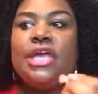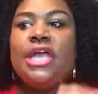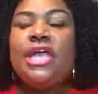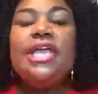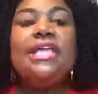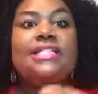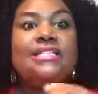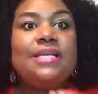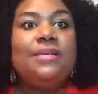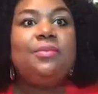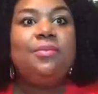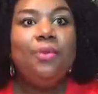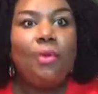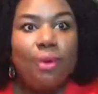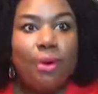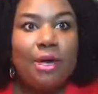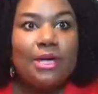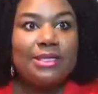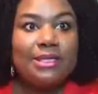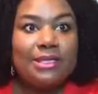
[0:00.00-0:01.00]
it's
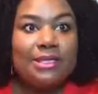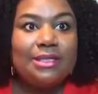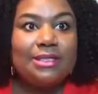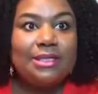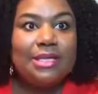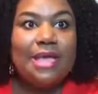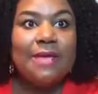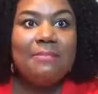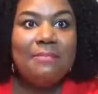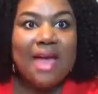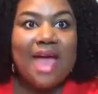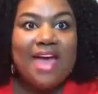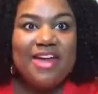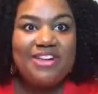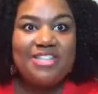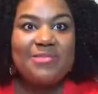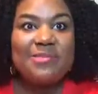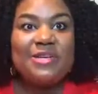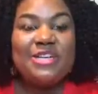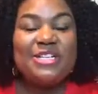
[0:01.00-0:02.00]
important. It
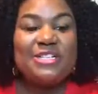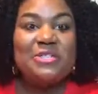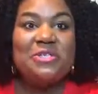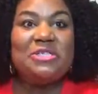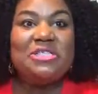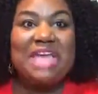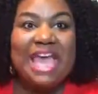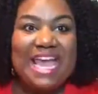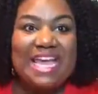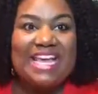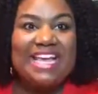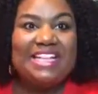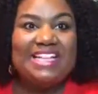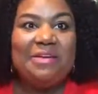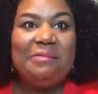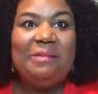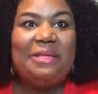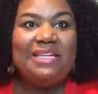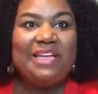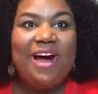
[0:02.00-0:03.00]
matters because you're taking
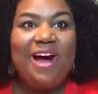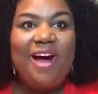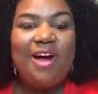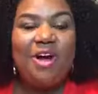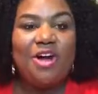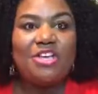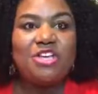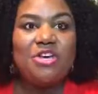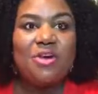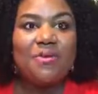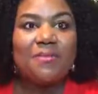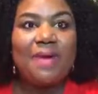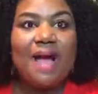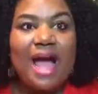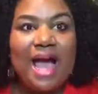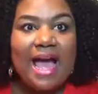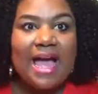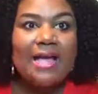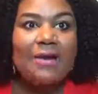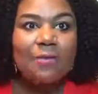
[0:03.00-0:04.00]
them along on your
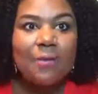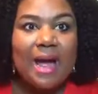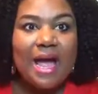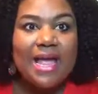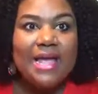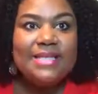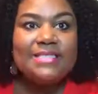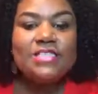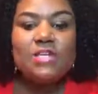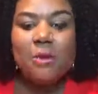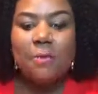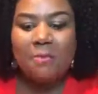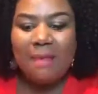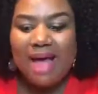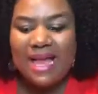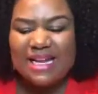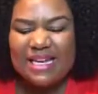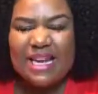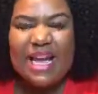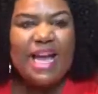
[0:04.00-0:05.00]
ride, right? So
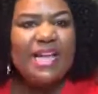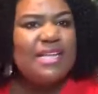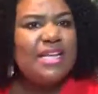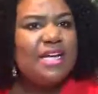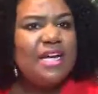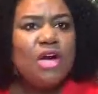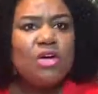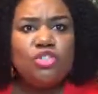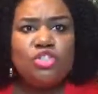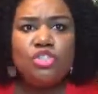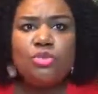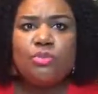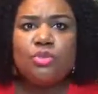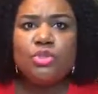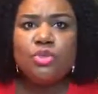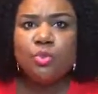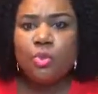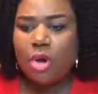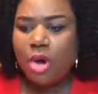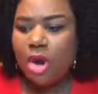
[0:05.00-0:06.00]
my
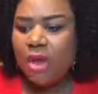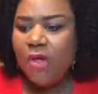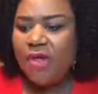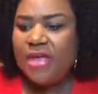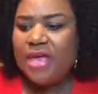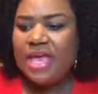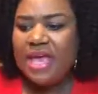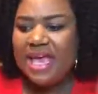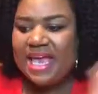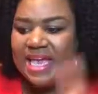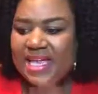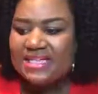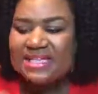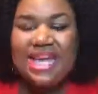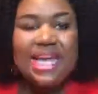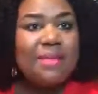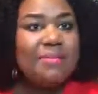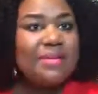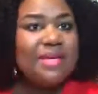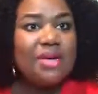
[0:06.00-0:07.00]
non-negotiables were, he's
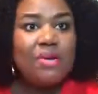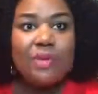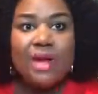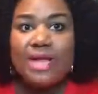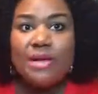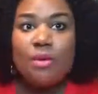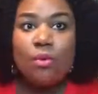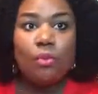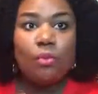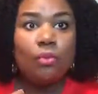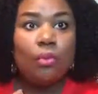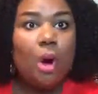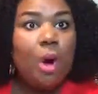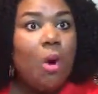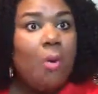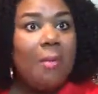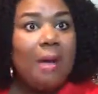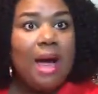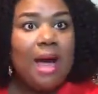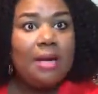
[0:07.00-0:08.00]
got to be a great
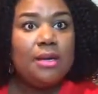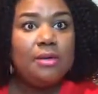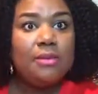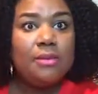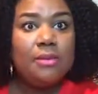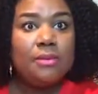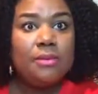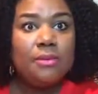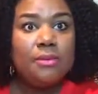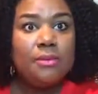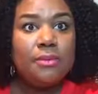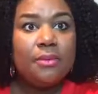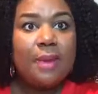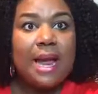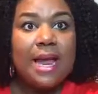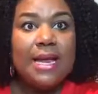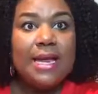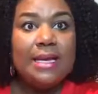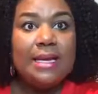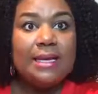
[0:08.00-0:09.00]
role model,
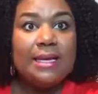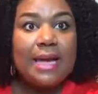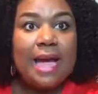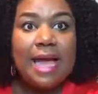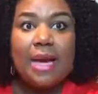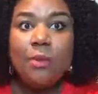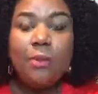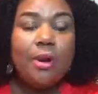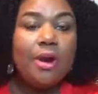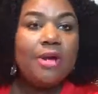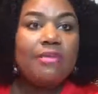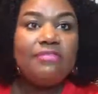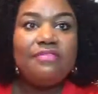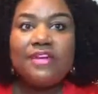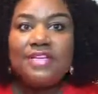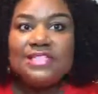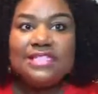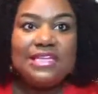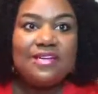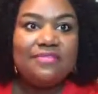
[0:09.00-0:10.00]
right? I don't want her
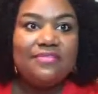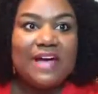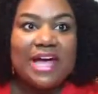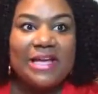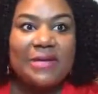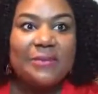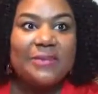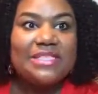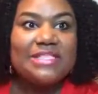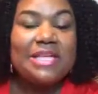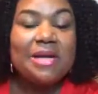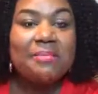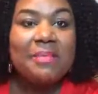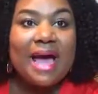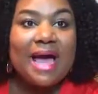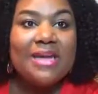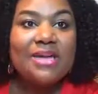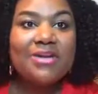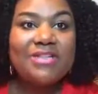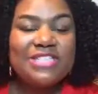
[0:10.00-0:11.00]
fussing and fighting with
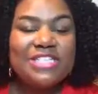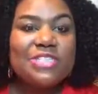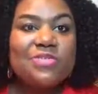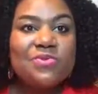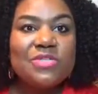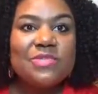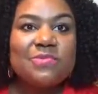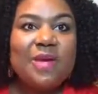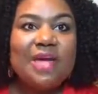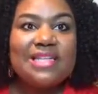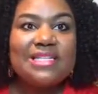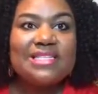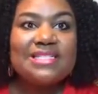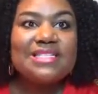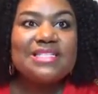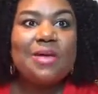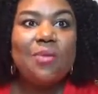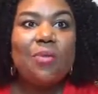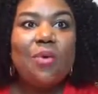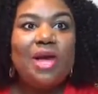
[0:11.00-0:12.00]
somebody or disrespecting
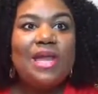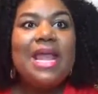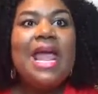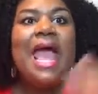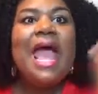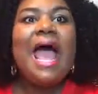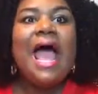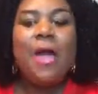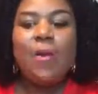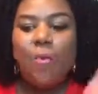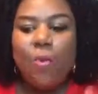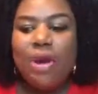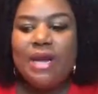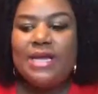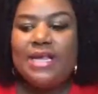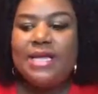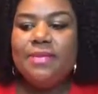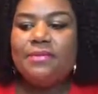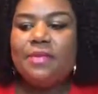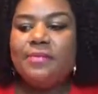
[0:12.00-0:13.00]
someone. I
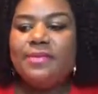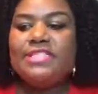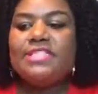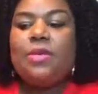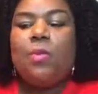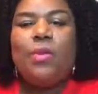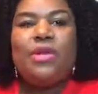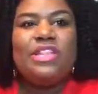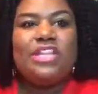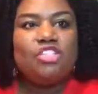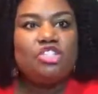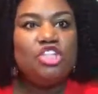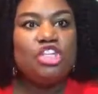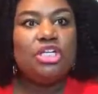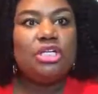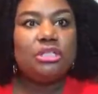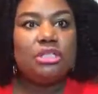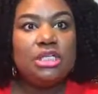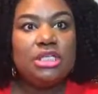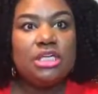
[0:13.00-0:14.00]
wanted him to be someone that she
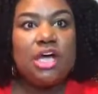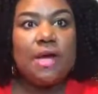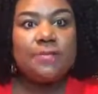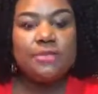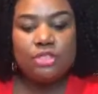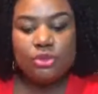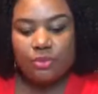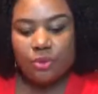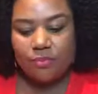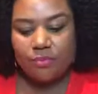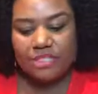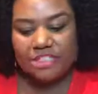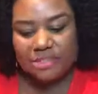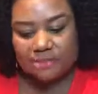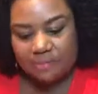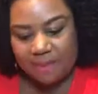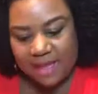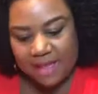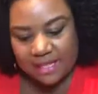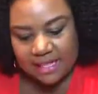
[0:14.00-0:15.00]
could look up to and
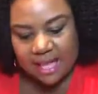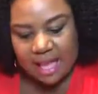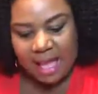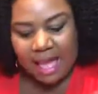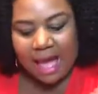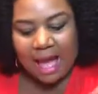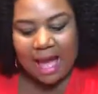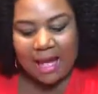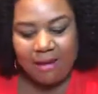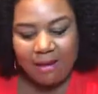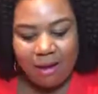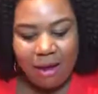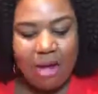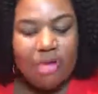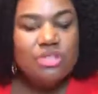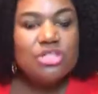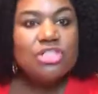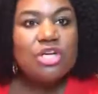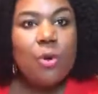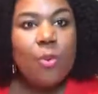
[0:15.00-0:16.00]
respect. I
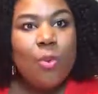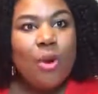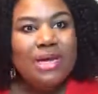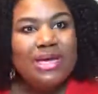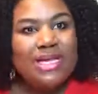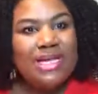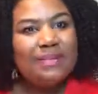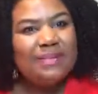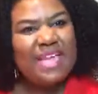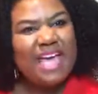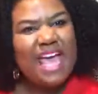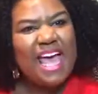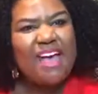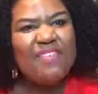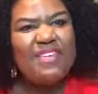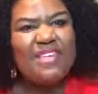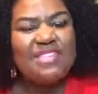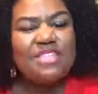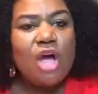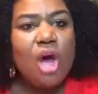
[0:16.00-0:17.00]
also wanted him to
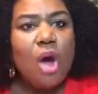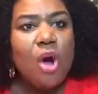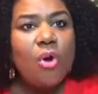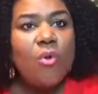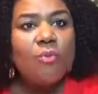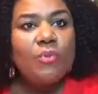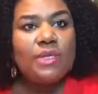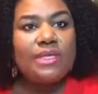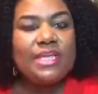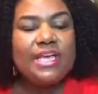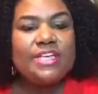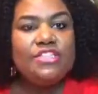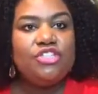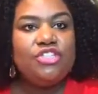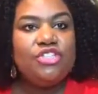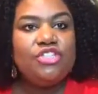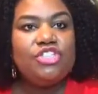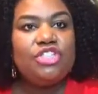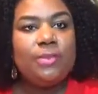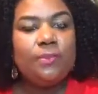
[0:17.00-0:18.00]
have his own
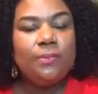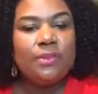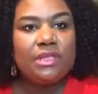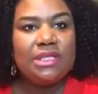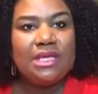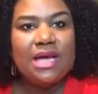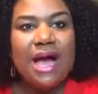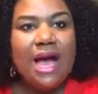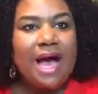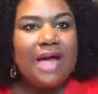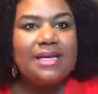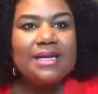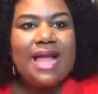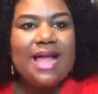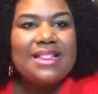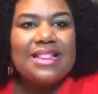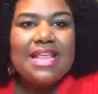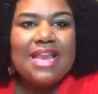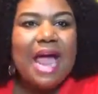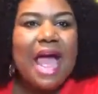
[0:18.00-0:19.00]
relationship with God.
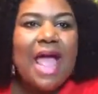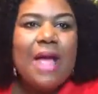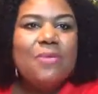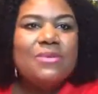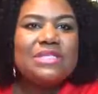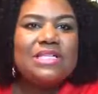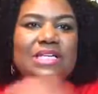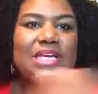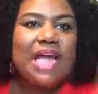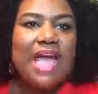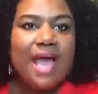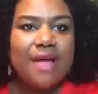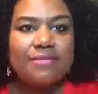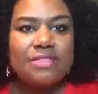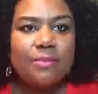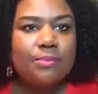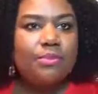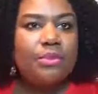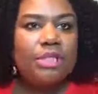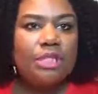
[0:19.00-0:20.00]
Not that I was going to have
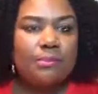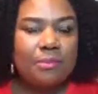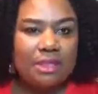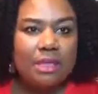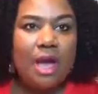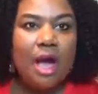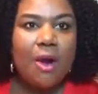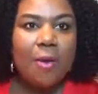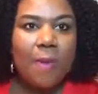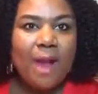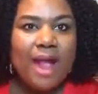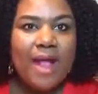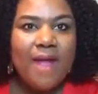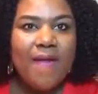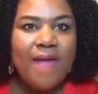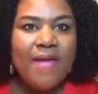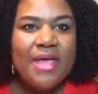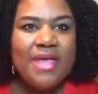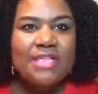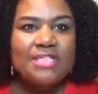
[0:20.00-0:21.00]
to pull him along,
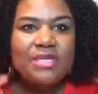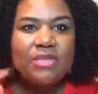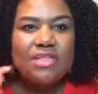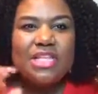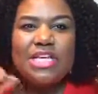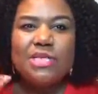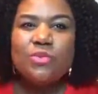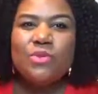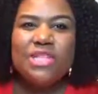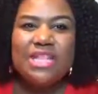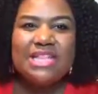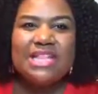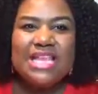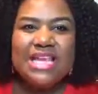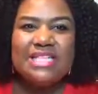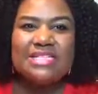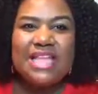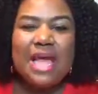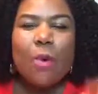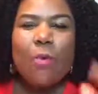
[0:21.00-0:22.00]
right? So these were the
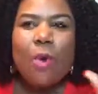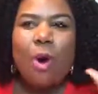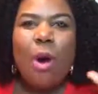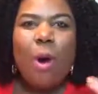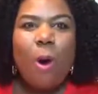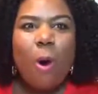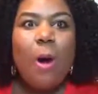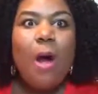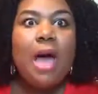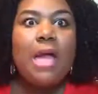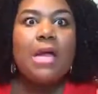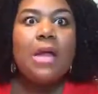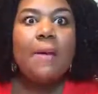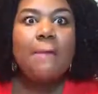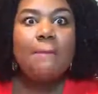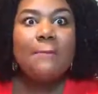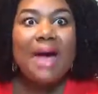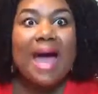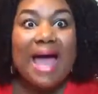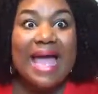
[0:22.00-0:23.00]
things that were on
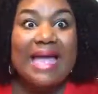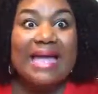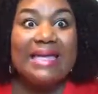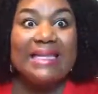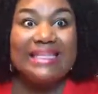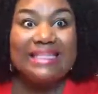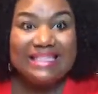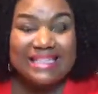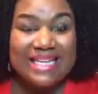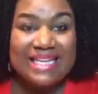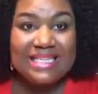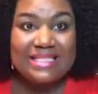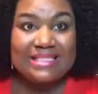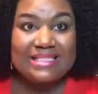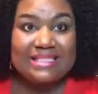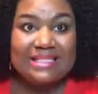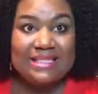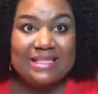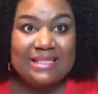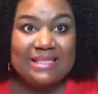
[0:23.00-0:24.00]
my
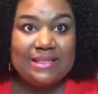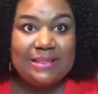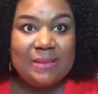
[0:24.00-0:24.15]
list.